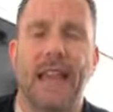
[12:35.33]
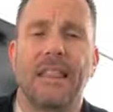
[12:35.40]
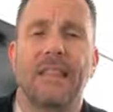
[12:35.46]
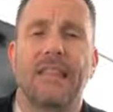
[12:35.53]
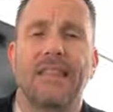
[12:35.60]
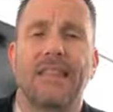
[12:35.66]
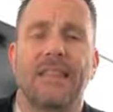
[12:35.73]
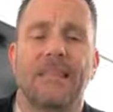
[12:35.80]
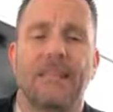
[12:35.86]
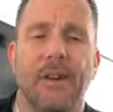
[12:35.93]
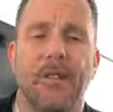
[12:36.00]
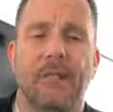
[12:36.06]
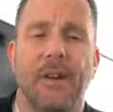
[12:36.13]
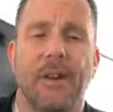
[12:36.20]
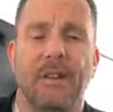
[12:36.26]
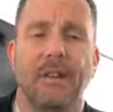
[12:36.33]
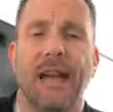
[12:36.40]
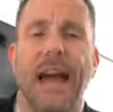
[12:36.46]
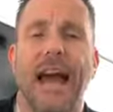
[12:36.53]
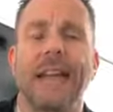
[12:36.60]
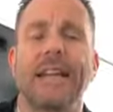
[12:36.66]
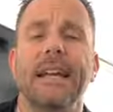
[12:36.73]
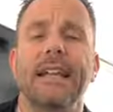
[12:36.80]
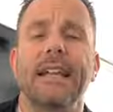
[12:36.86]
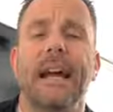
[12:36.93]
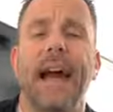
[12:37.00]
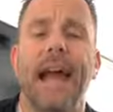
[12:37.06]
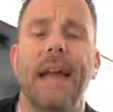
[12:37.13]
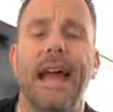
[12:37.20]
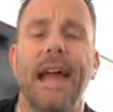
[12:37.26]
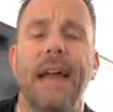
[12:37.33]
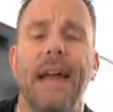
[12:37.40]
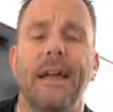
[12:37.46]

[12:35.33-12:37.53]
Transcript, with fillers: Listen, my friends, I. I,